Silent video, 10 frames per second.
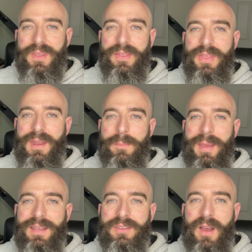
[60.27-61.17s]
Then
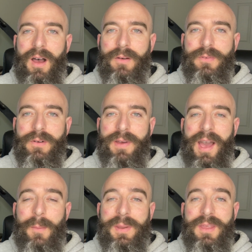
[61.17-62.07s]
based off of
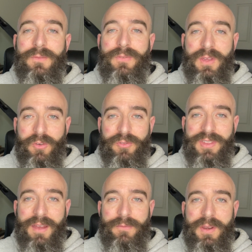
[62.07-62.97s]
how many views
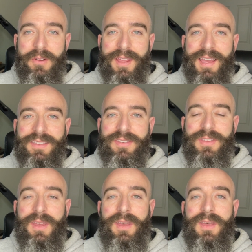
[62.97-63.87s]
that video gets,
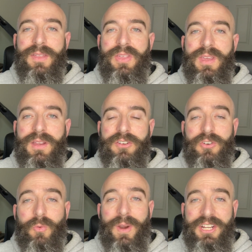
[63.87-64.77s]
the
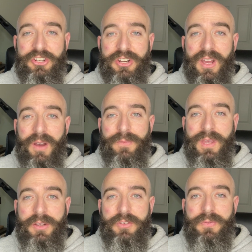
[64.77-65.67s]
duration of
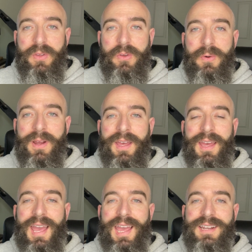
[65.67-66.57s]
each view,
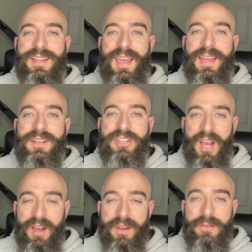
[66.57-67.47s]
and a
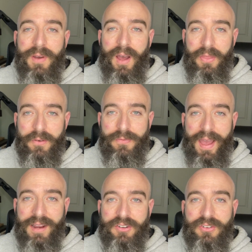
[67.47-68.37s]
ton of other
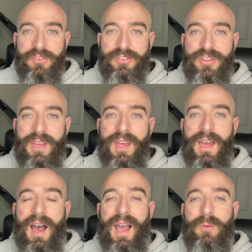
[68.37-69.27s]
factors,
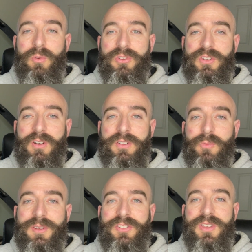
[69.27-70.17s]
I will start to
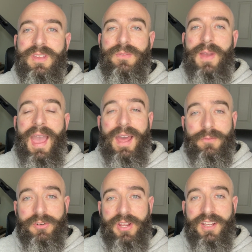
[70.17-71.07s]
receive
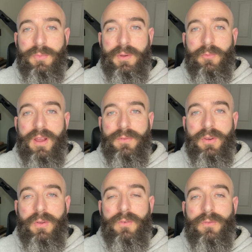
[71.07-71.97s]
advertisement
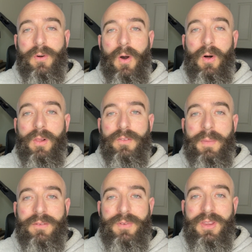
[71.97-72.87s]
revenue for all of
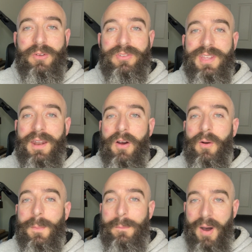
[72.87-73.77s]
my videos that
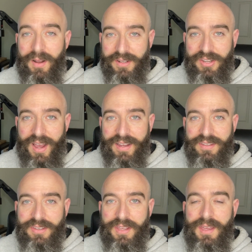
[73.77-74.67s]
are monetized.